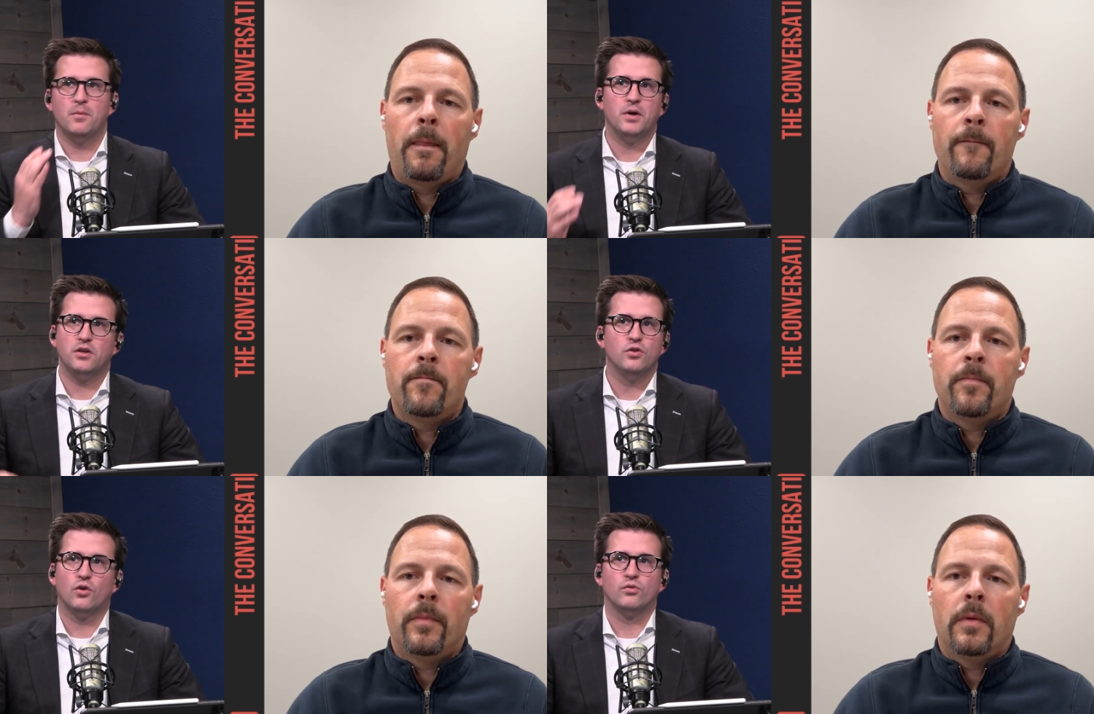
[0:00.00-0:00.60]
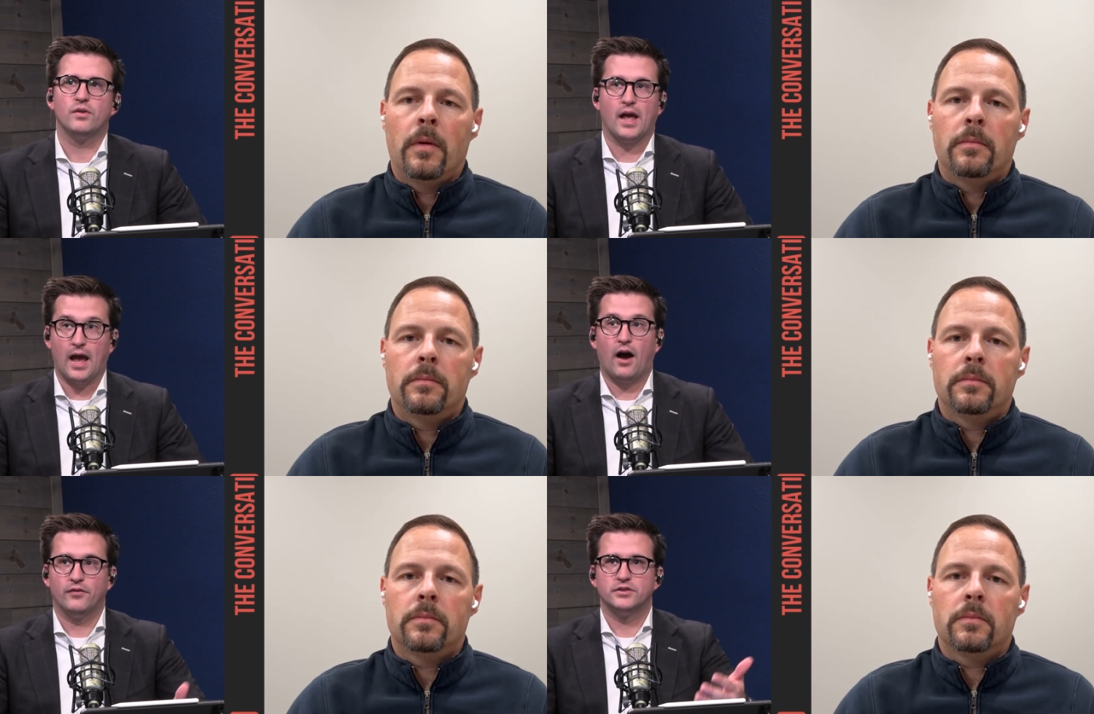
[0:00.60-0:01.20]
Speaker 1: but you don't
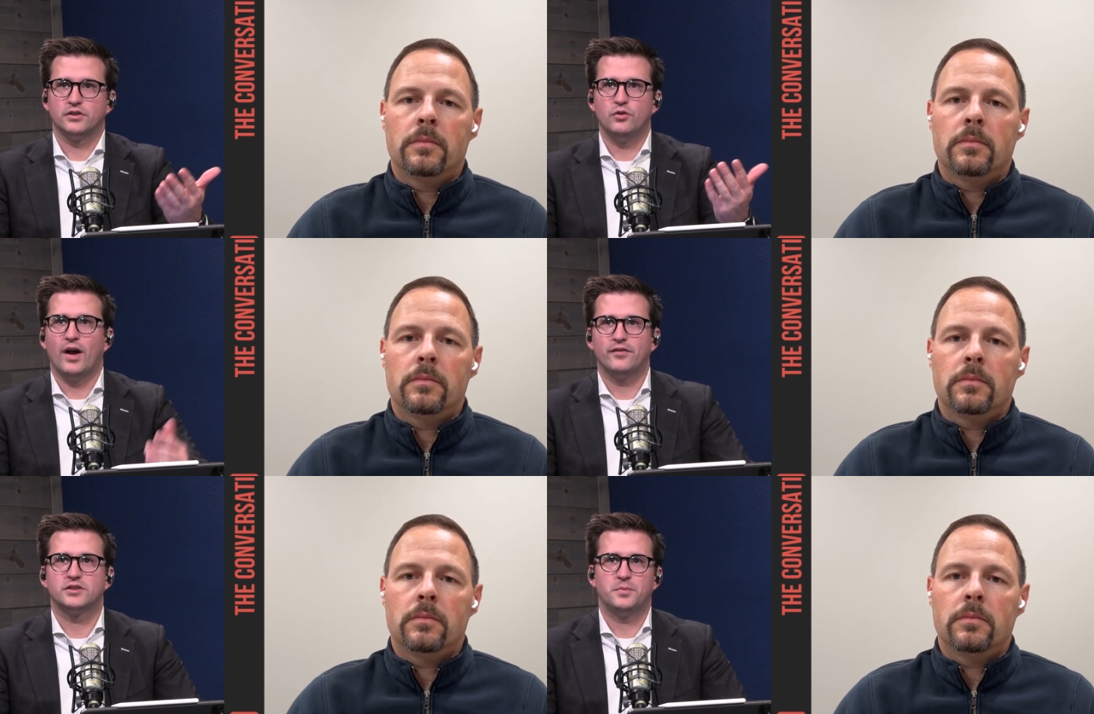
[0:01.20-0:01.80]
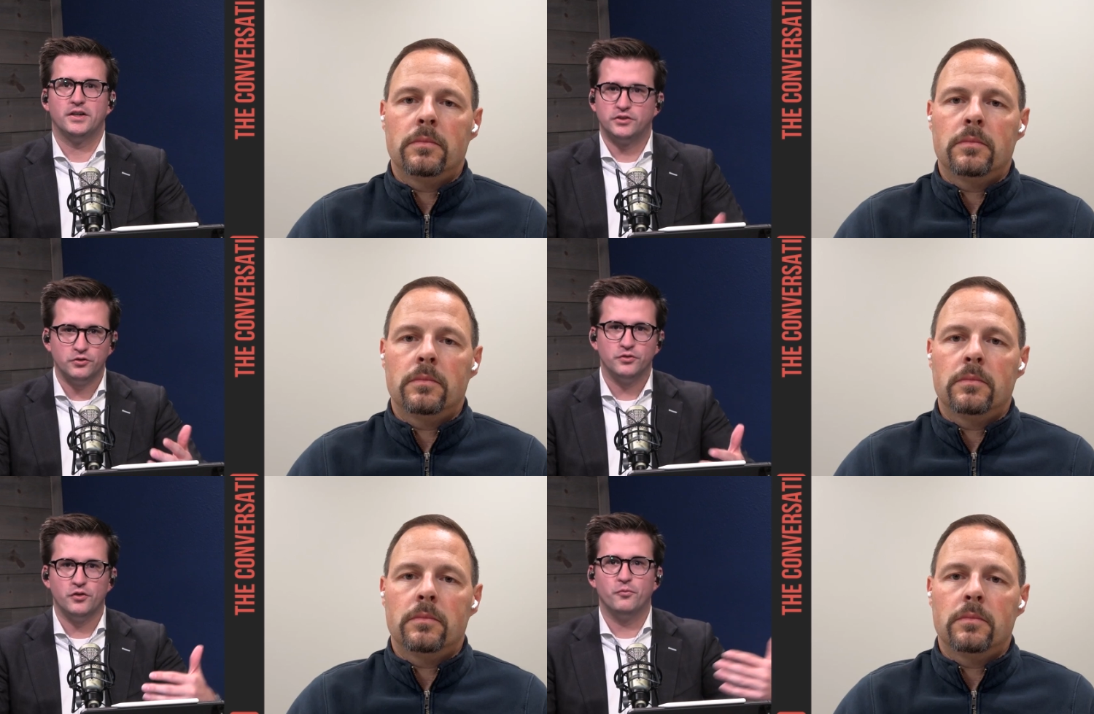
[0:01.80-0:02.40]
obviously you have experience
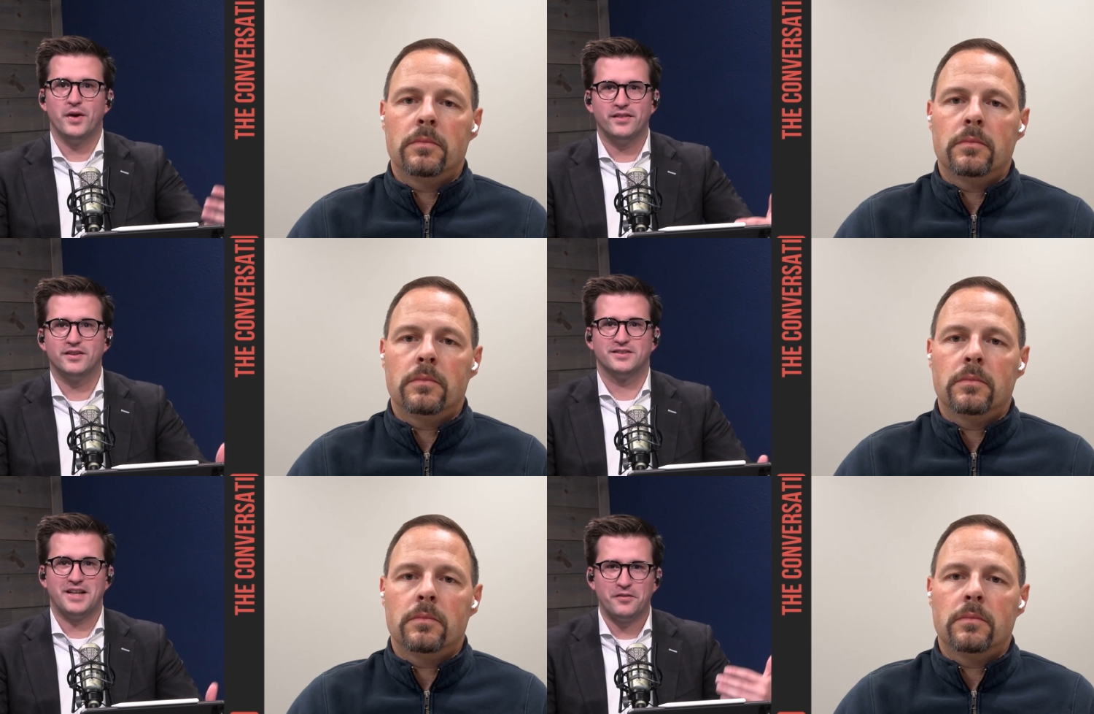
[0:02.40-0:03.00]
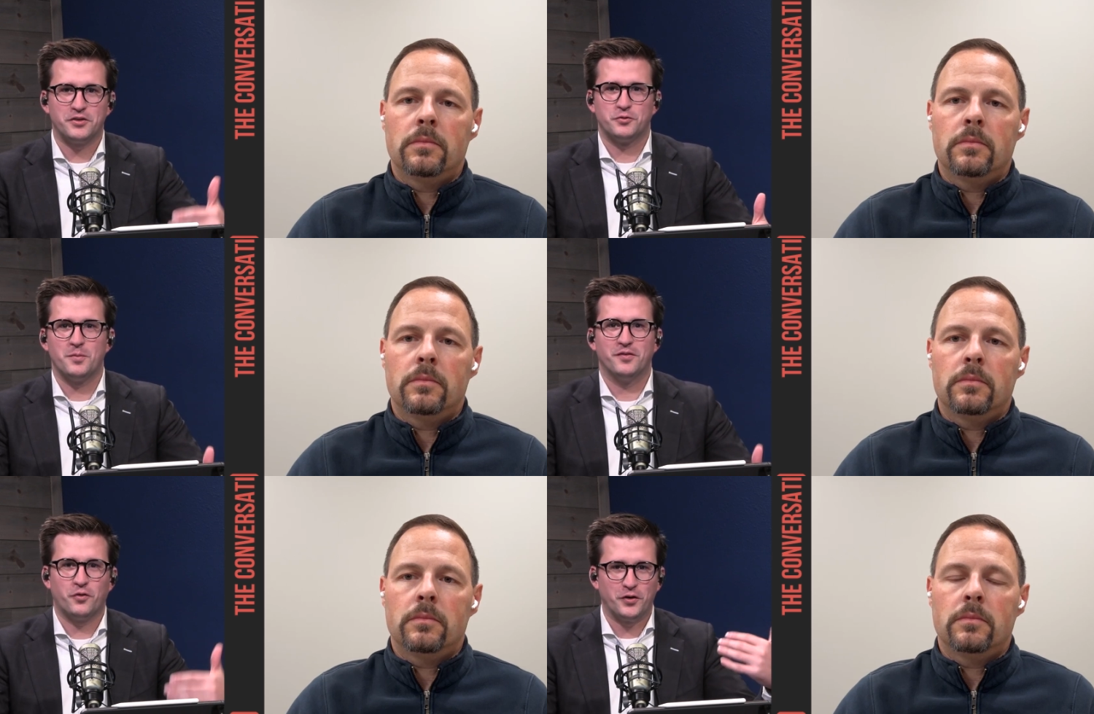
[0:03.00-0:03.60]
you you've been this down this
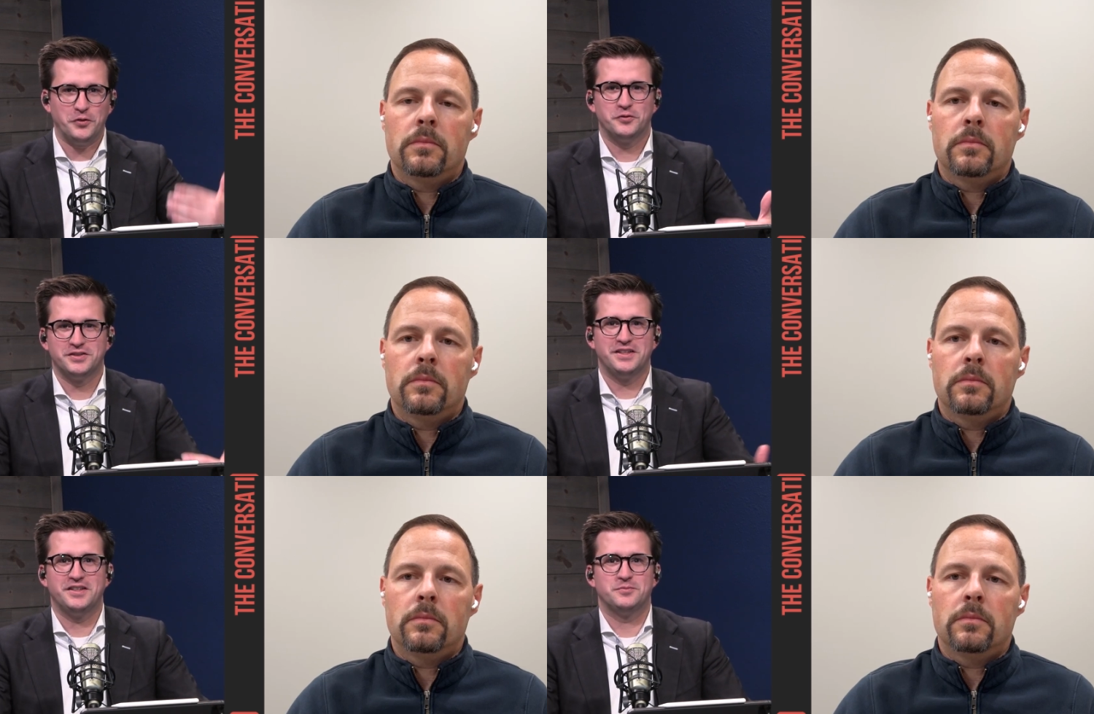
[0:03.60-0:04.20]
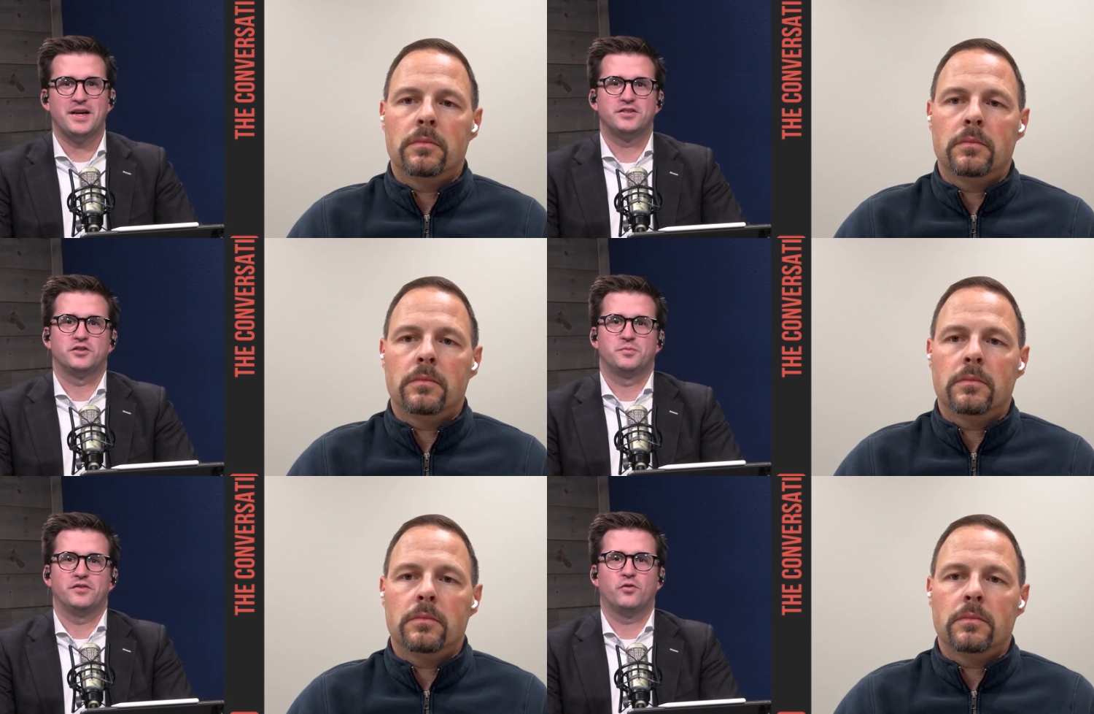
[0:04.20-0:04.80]
road before you've seen these
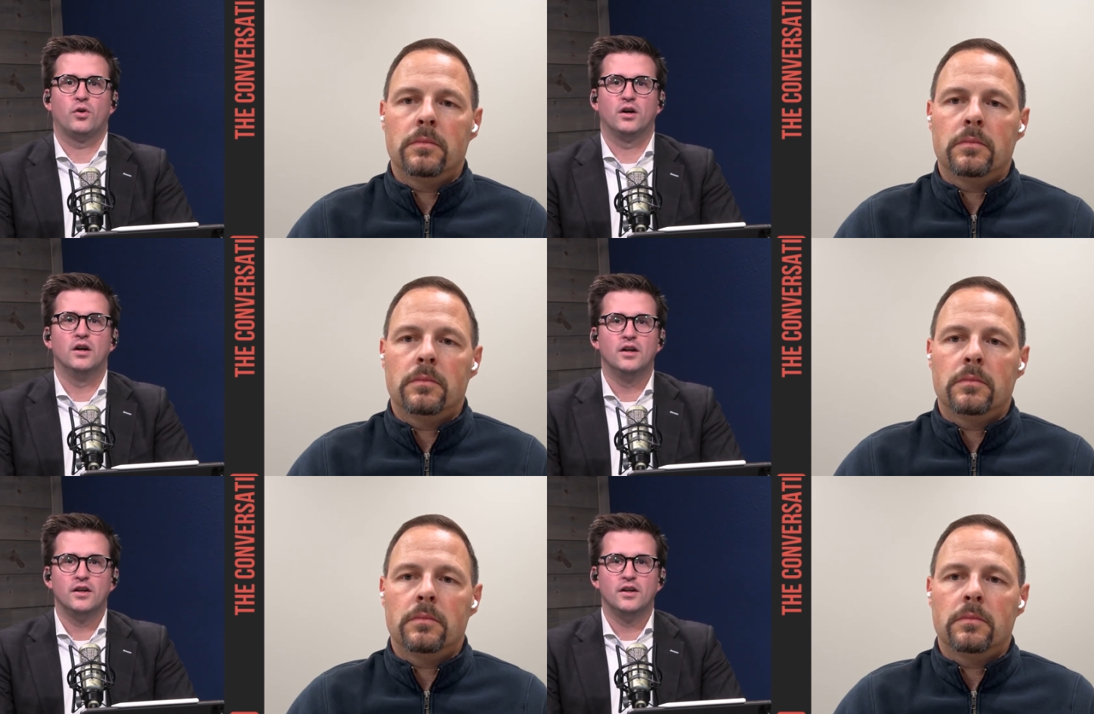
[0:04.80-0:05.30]
measures before